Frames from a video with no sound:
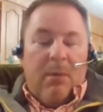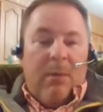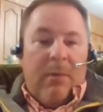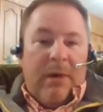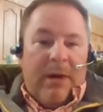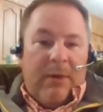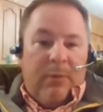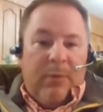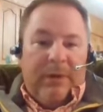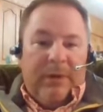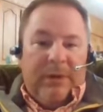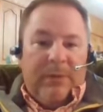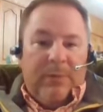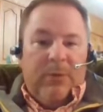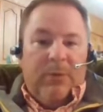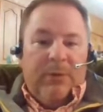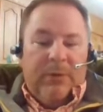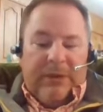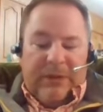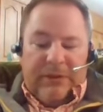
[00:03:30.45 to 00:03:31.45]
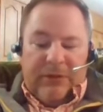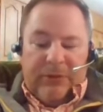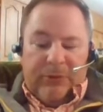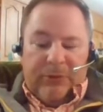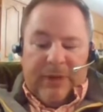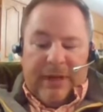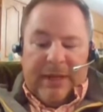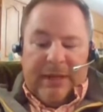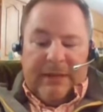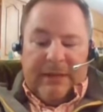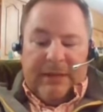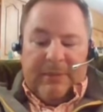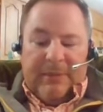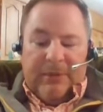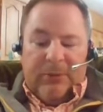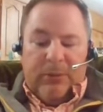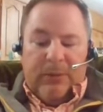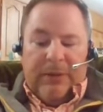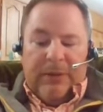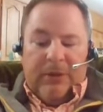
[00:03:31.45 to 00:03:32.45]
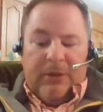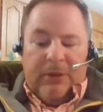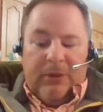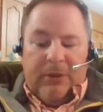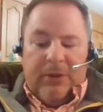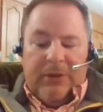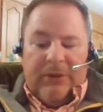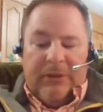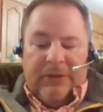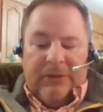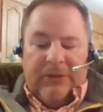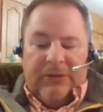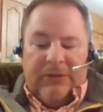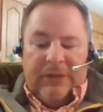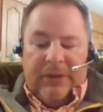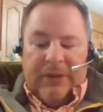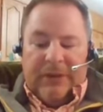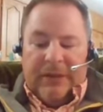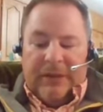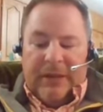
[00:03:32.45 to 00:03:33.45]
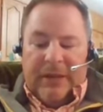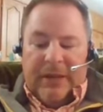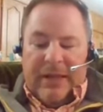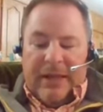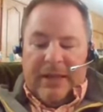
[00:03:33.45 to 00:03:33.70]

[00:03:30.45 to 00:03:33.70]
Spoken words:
Well, when the moon is directly between Earth and the sun,